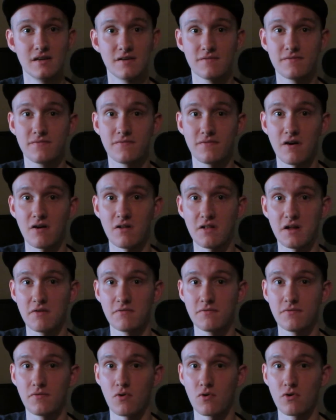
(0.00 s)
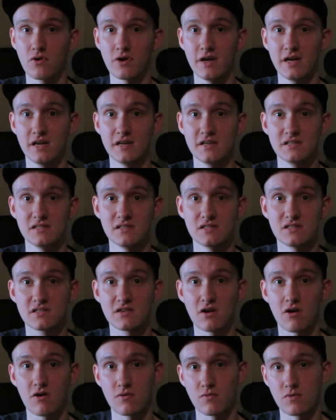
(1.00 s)
Fallout four and
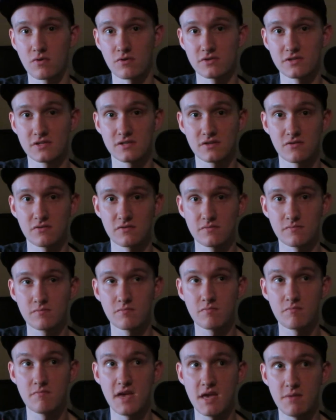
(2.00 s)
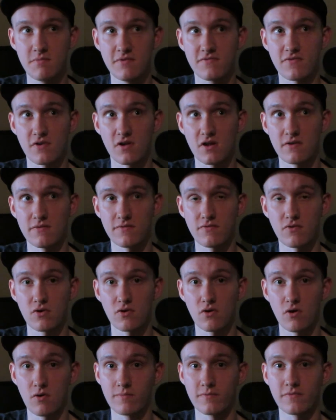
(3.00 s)
Star Wars, or maybe Fallout
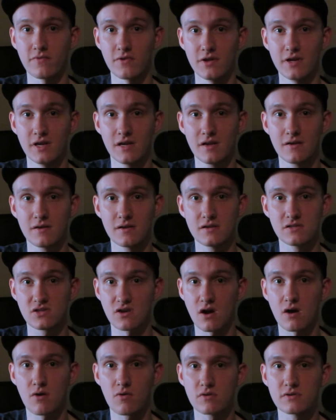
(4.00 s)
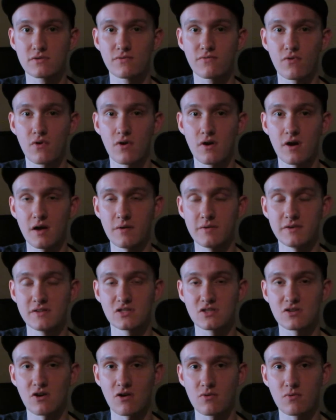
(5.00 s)
four, hopefully. Star Wars four, I mean
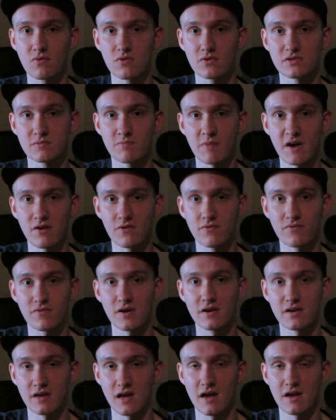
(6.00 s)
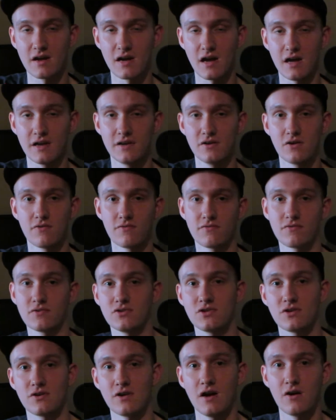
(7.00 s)
Star Wars Battlefront, I, I know for
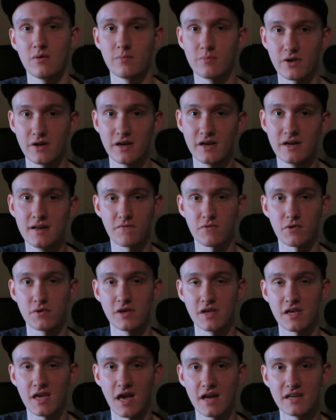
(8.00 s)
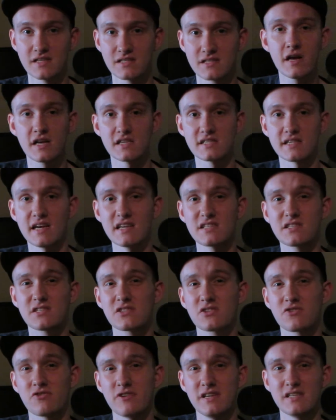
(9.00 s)
sure I'll play for you guys.
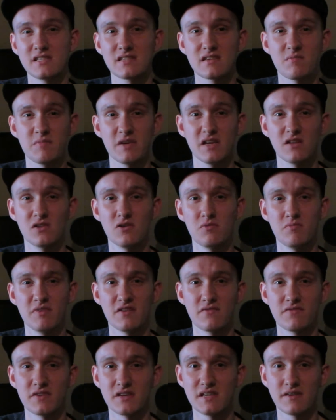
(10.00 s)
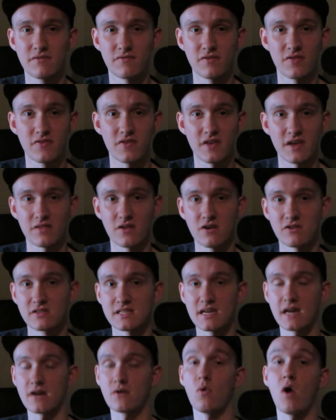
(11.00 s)
Assassin's Creed is going to be a little bit of a different thing though.
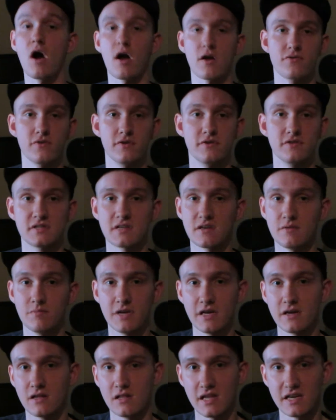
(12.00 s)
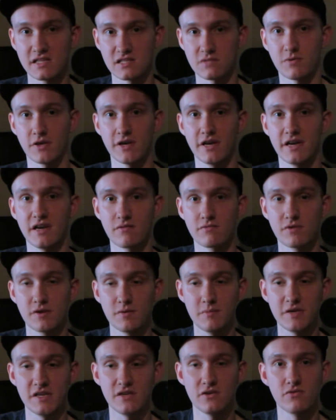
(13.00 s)
It's not a walkthrough, it's going to be a let's play, and I'm going
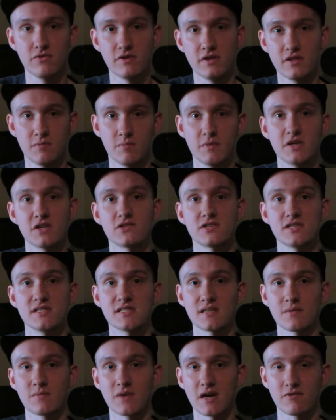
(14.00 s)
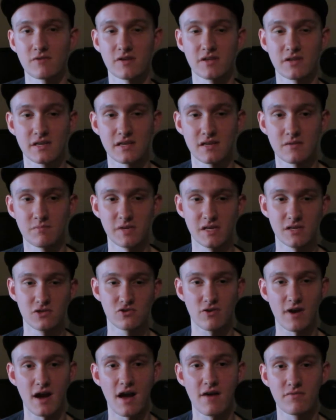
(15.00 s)
to be doing the missions. I'm not really going to be
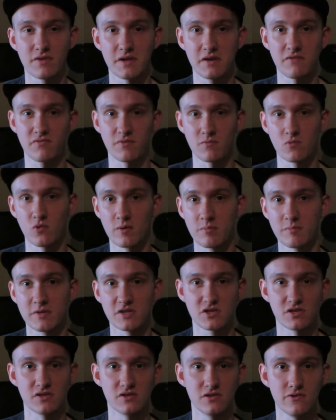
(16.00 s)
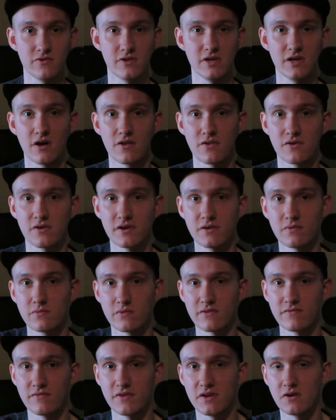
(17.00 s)
traveling from one mission to the other in
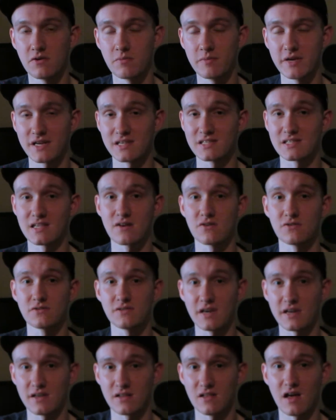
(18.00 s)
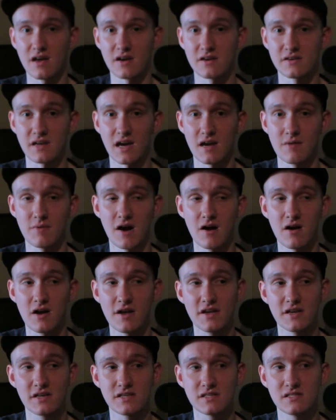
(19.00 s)
one video, because that'll take a lot of time out,
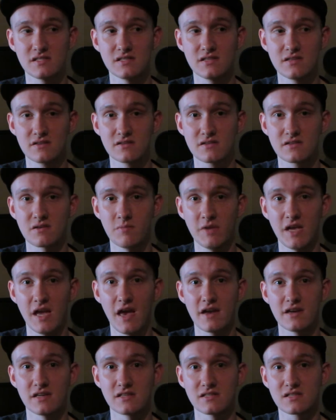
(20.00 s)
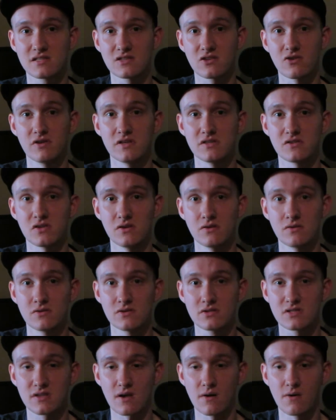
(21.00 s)
and there's going to be edits to it too,
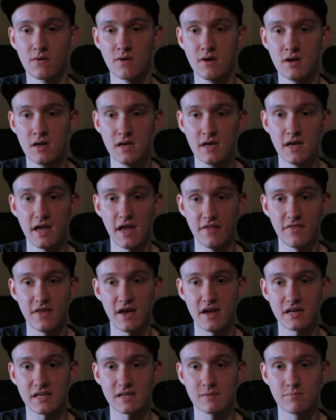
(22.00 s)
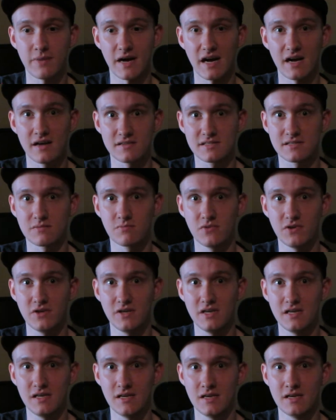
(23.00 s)
so... And that can
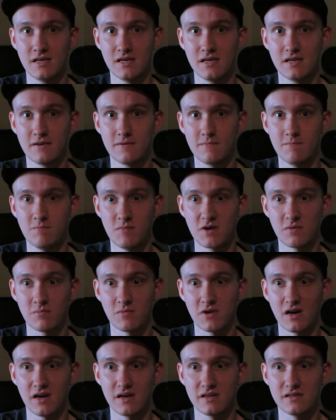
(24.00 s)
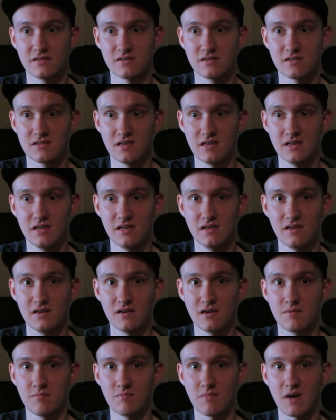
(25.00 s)
possibly minimize
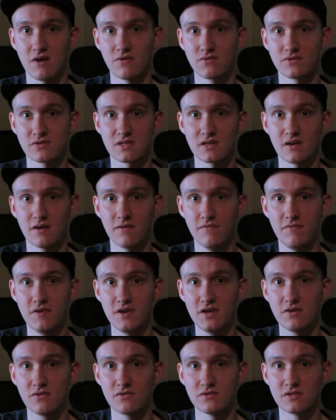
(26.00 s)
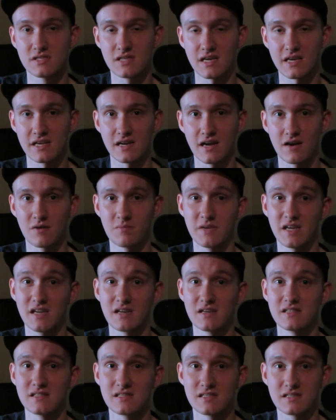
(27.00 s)
the amount of videos taken out,
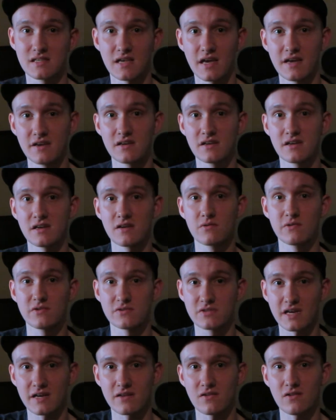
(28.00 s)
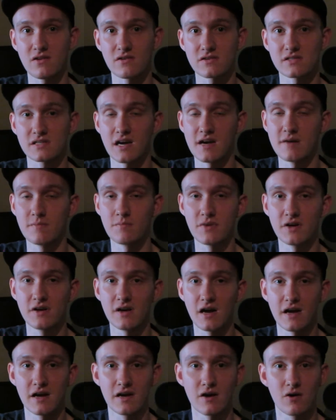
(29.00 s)
because editing will take a long time,
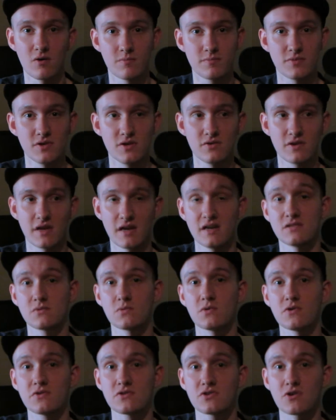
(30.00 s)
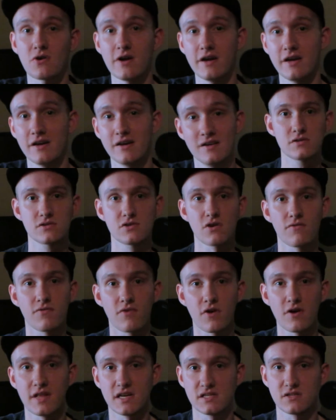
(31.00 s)
but I hope you guys will enjoy it. So
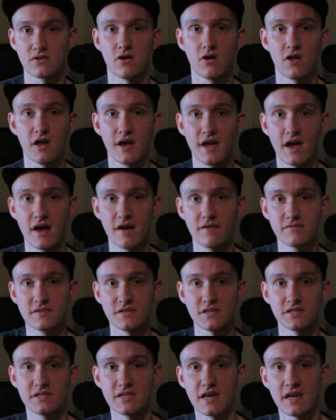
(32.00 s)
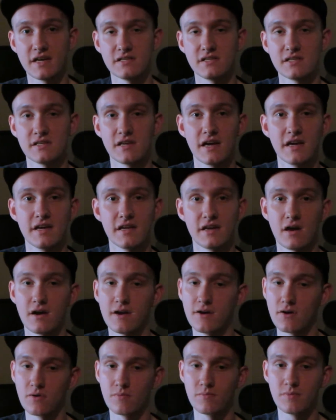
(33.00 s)
far, that's all I have to say today, and
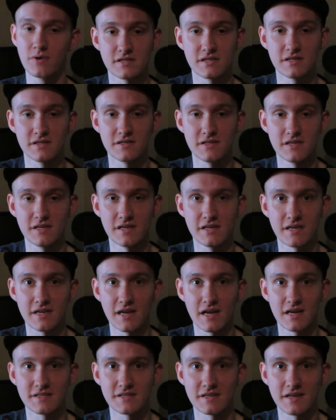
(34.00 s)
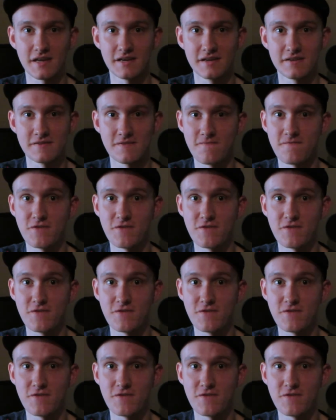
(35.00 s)
I hope to see you guys again in the